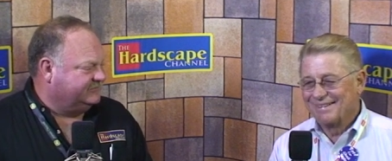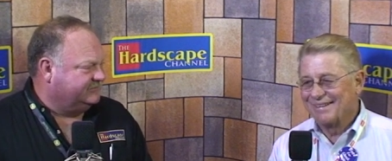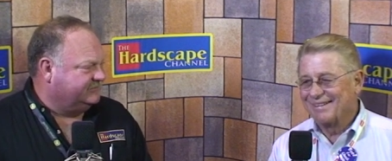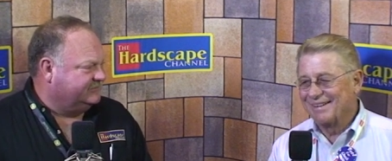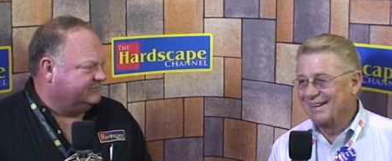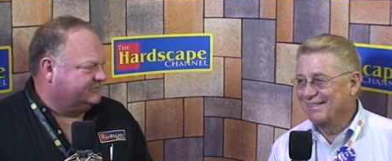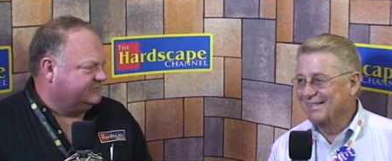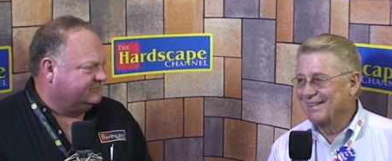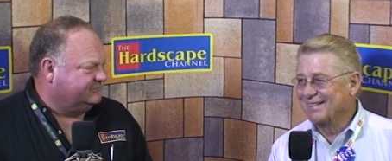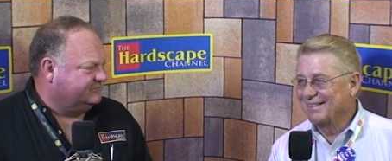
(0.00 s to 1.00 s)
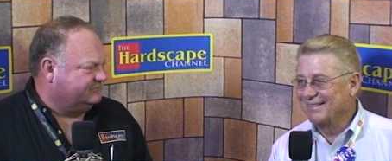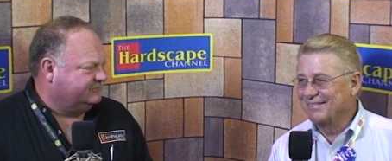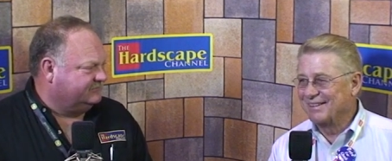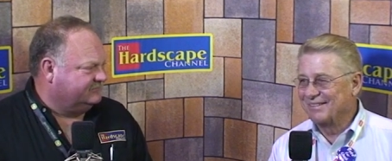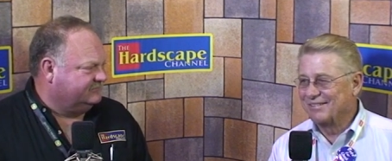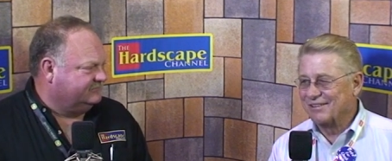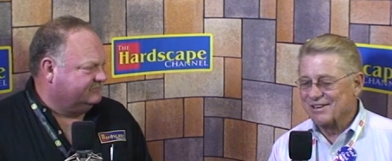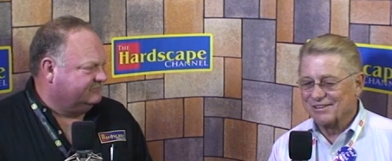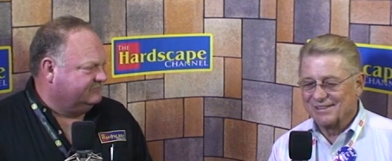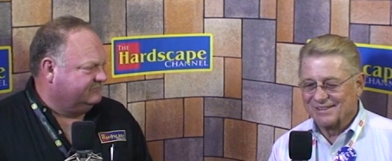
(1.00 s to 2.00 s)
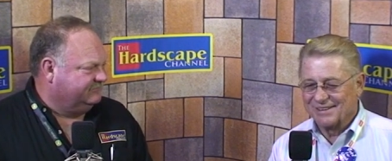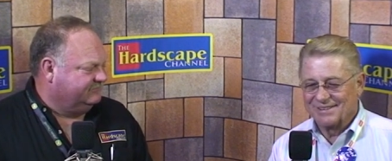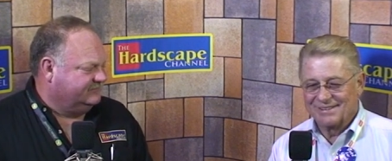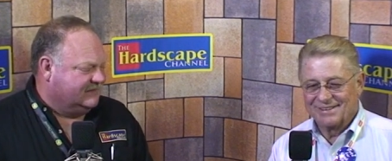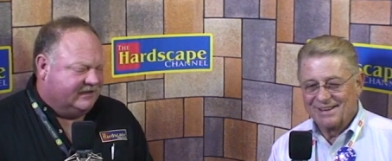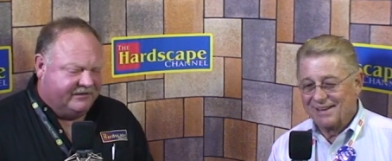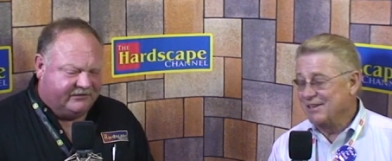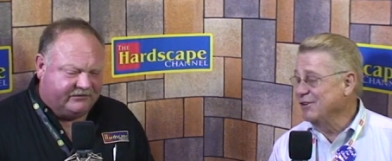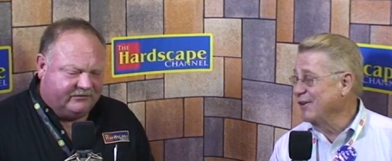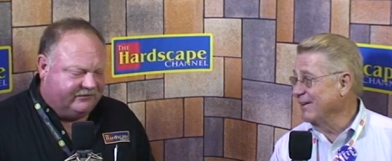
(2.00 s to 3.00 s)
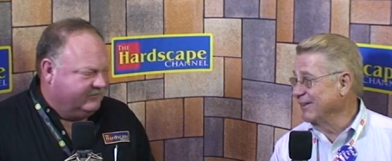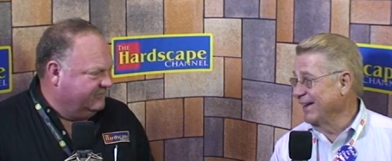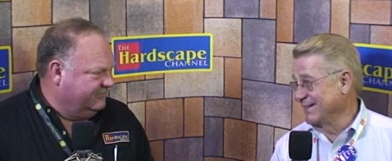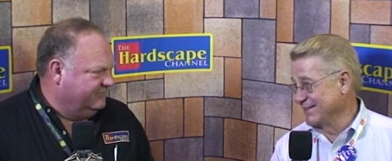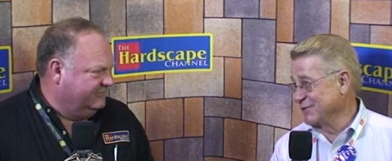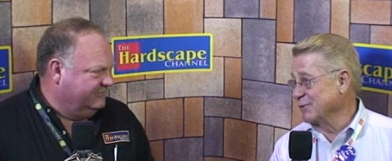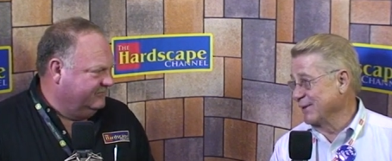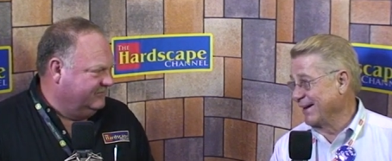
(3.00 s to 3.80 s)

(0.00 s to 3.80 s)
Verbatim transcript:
Speaker 1: oh yeah, well, we're, we're doing good, and you have a lot to do with